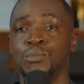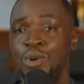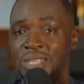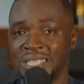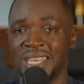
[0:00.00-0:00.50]

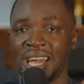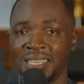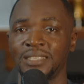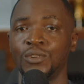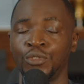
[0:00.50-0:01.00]

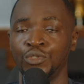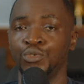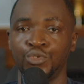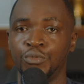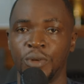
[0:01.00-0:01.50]
monetized on
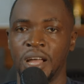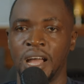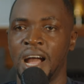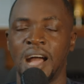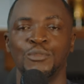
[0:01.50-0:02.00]
YouTube,
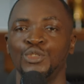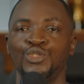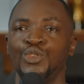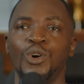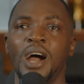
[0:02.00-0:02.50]
I'm not
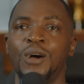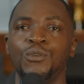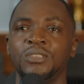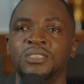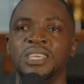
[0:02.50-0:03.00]
sure I
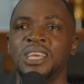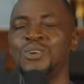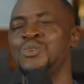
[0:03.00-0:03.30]
would say,